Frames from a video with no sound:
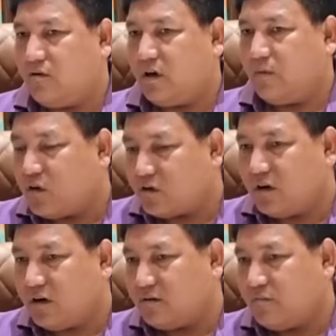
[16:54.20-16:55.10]
among
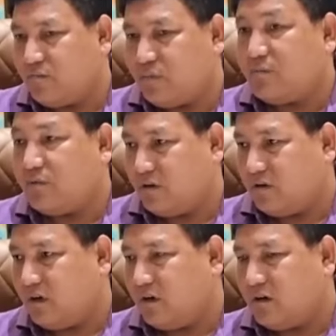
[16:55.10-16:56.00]
the people
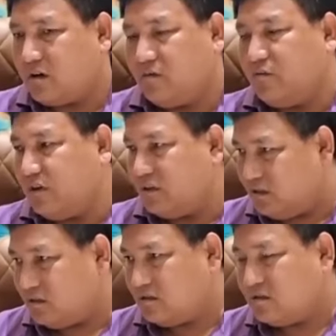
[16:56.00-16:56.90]
and the
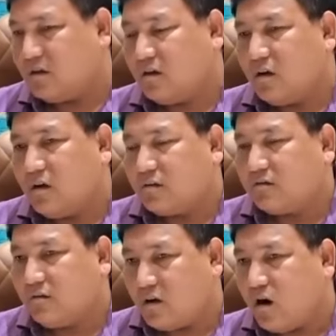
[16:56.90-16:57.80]
communities.
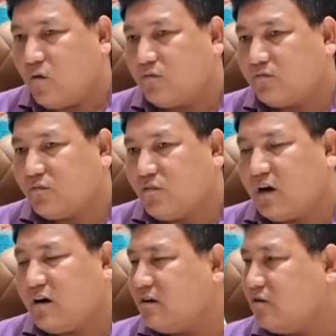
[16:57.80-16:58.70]
Now we are
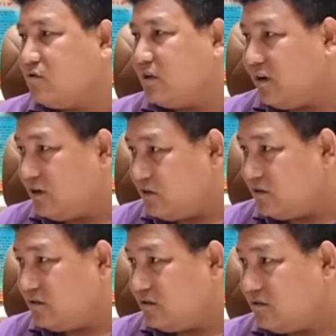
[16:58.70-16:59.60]
the new
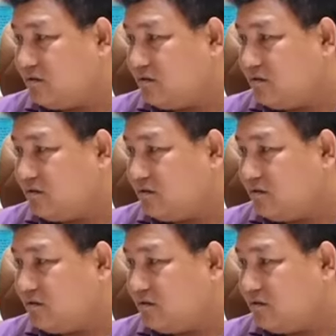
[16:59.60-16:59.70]
generations.